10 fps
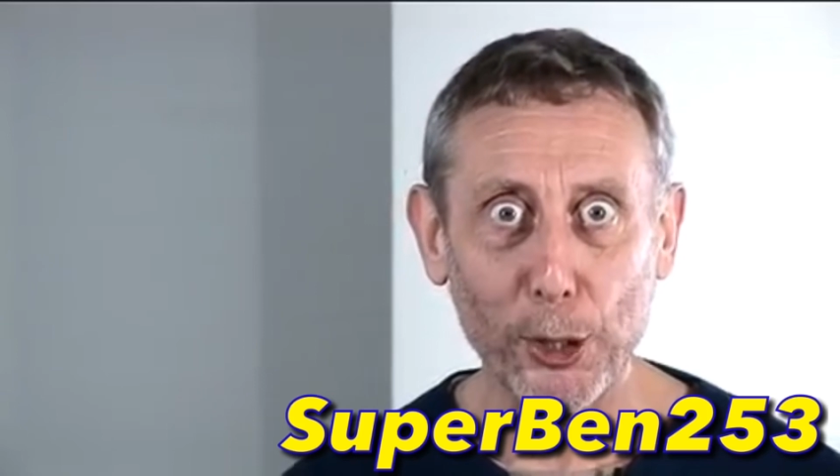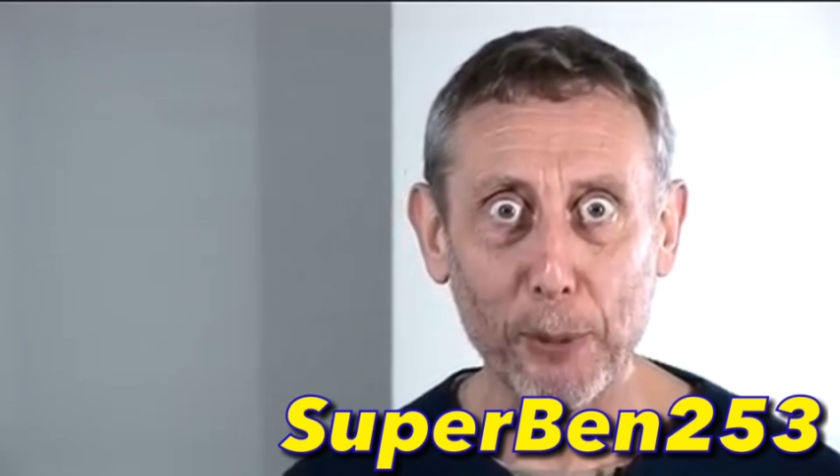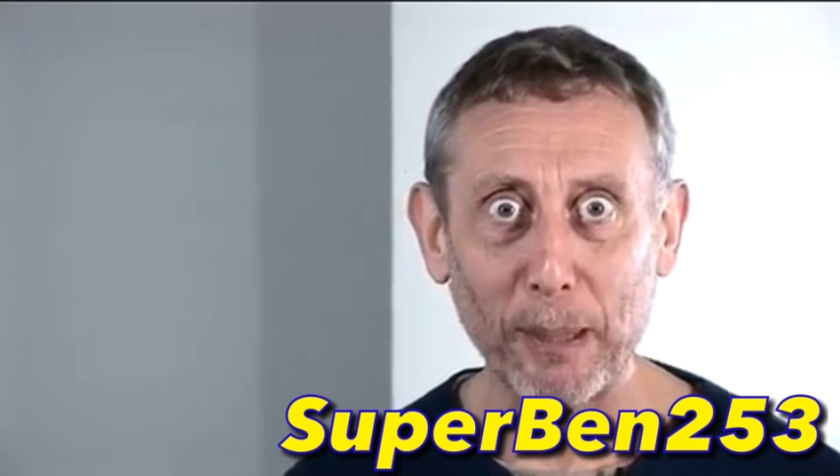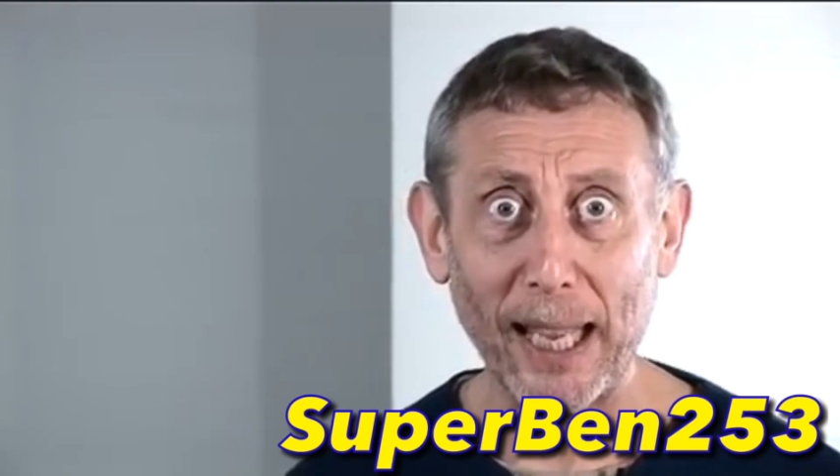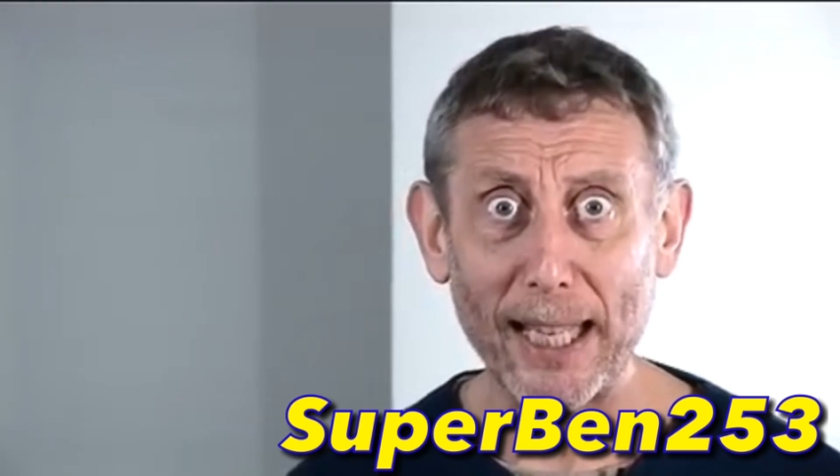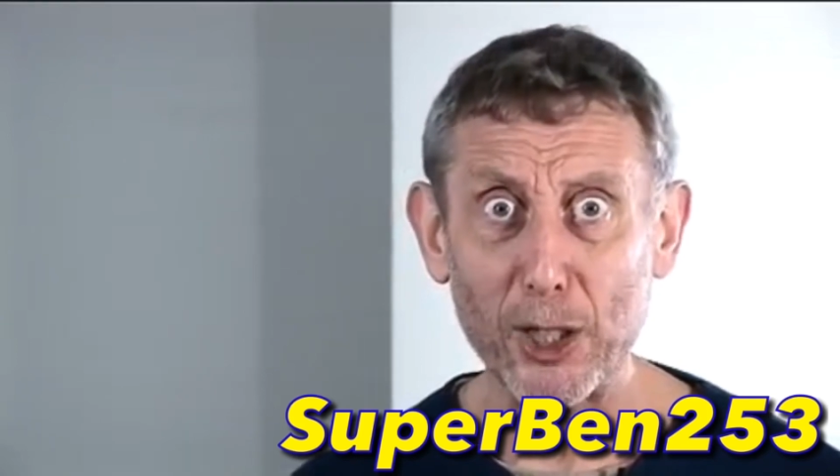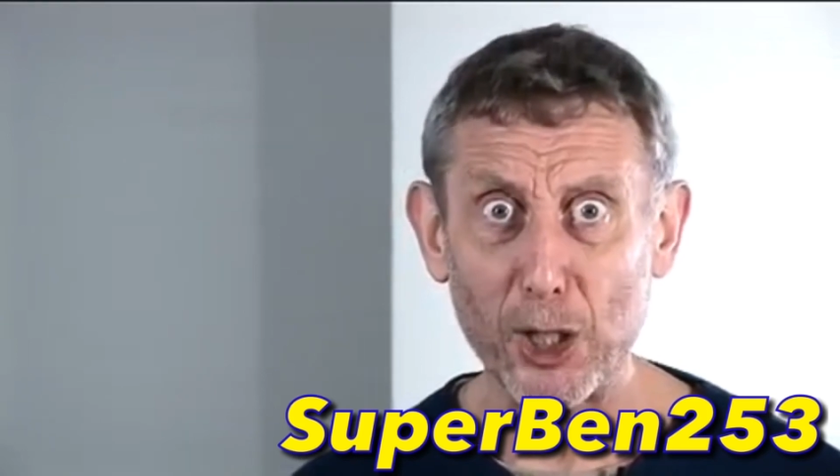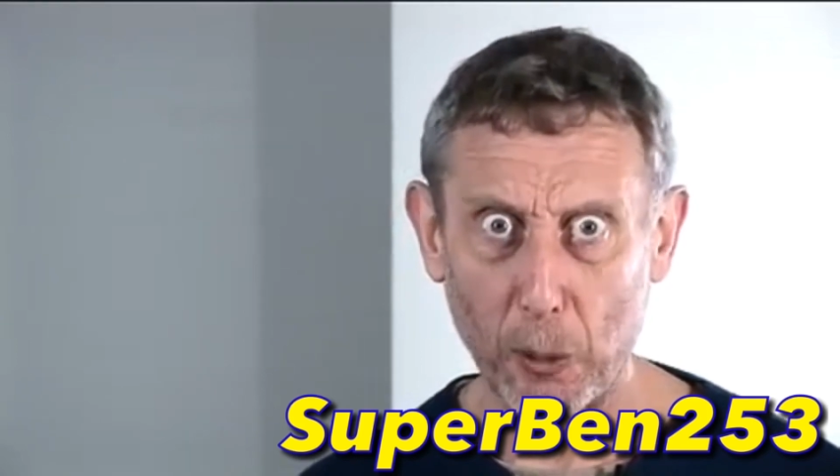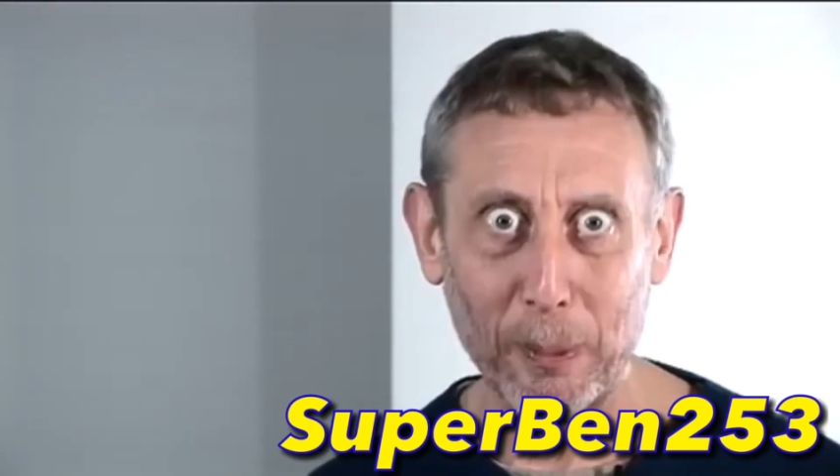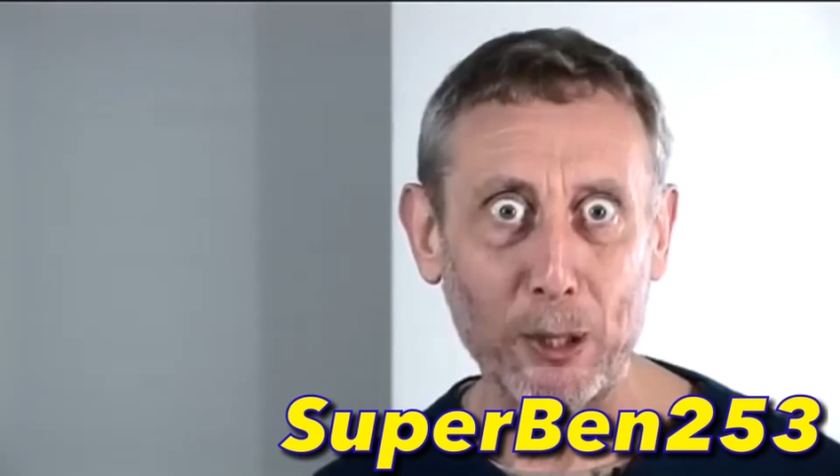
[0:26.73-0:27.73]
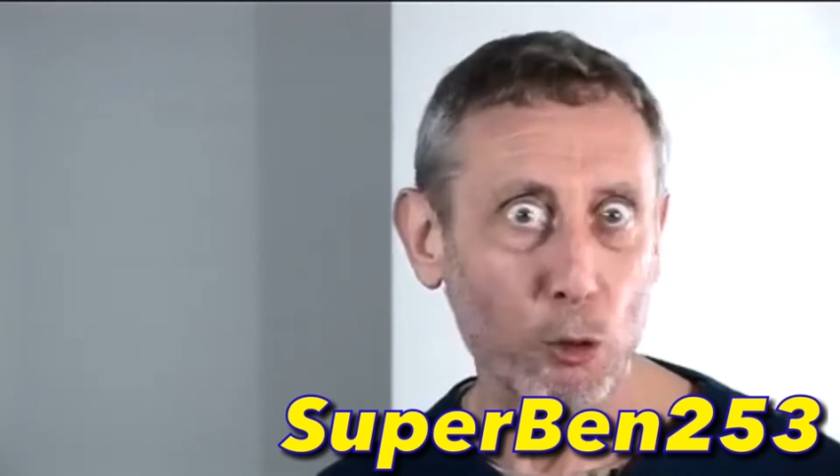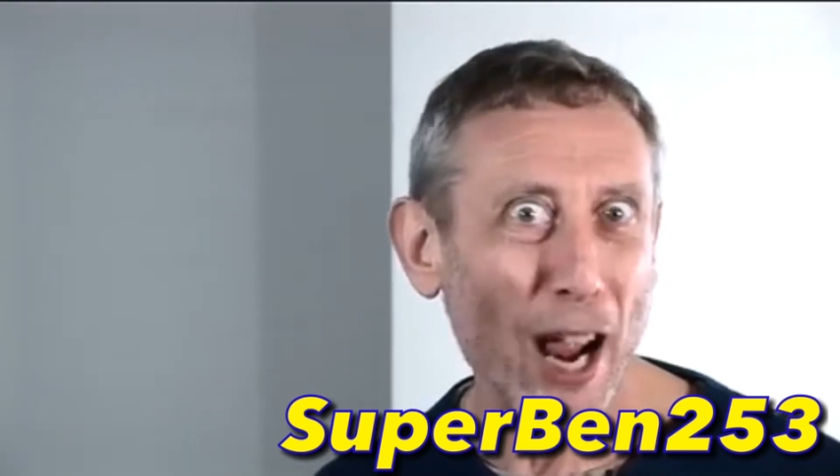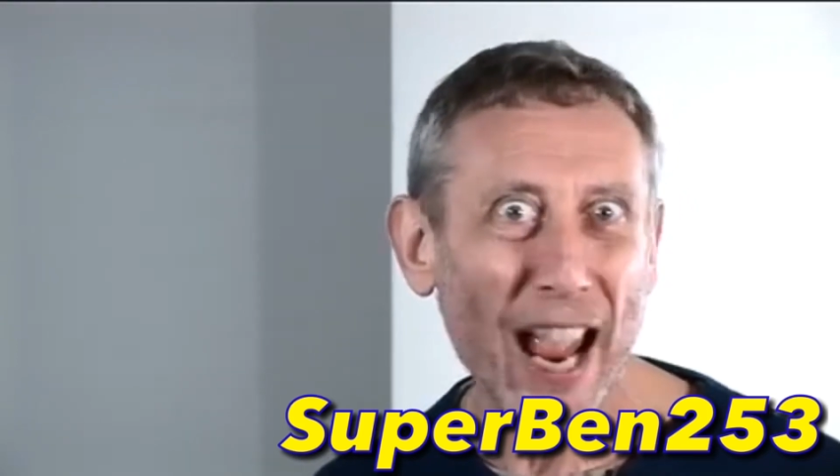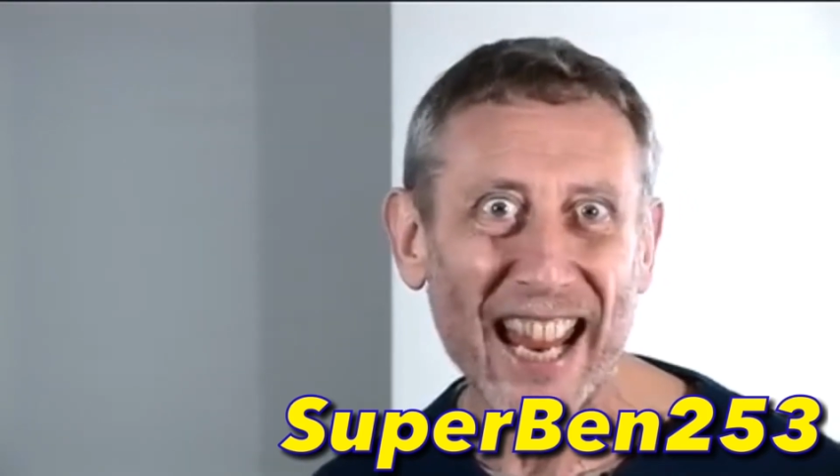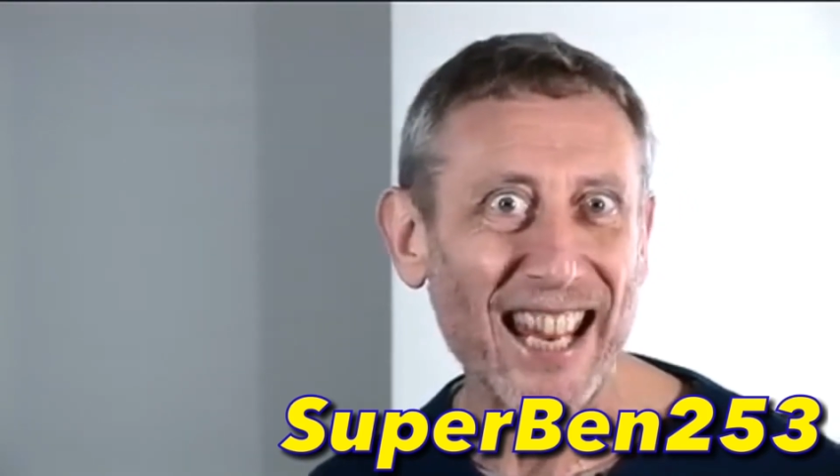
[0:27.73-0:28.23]
at the planes. It would be
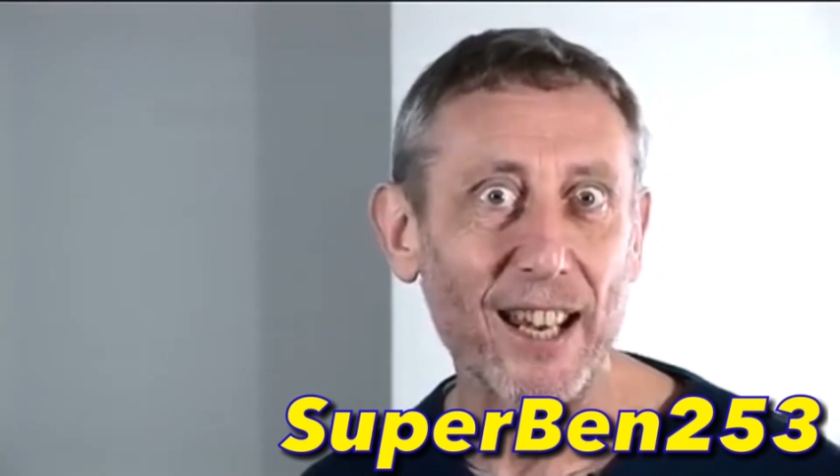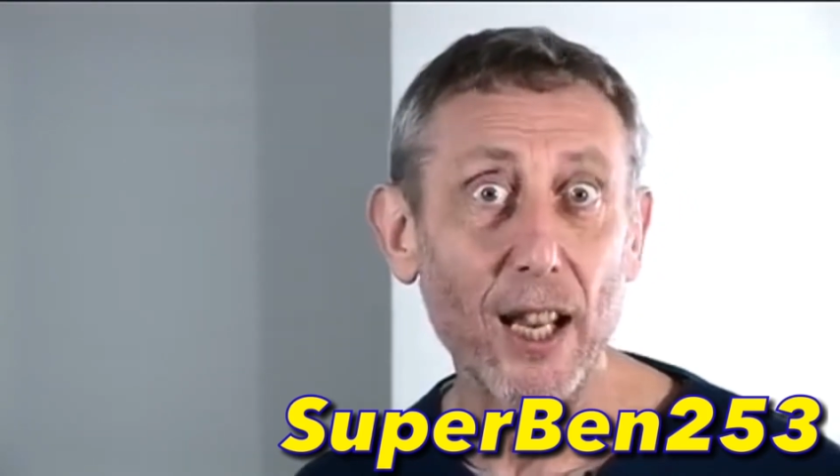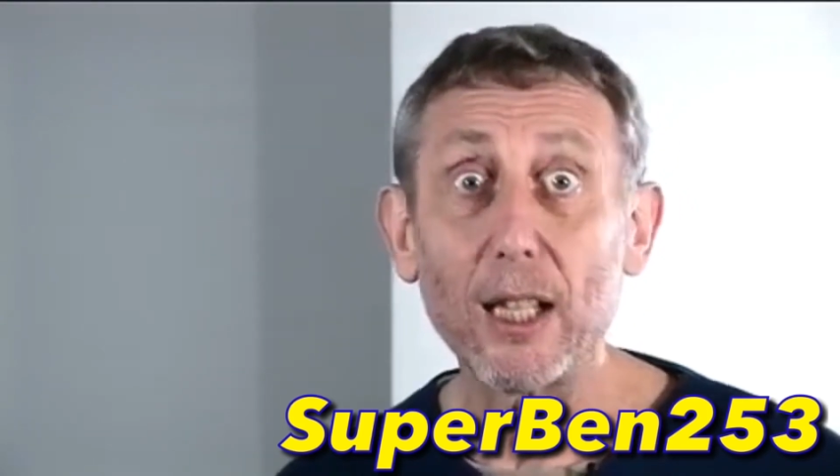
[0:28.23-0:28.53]
great.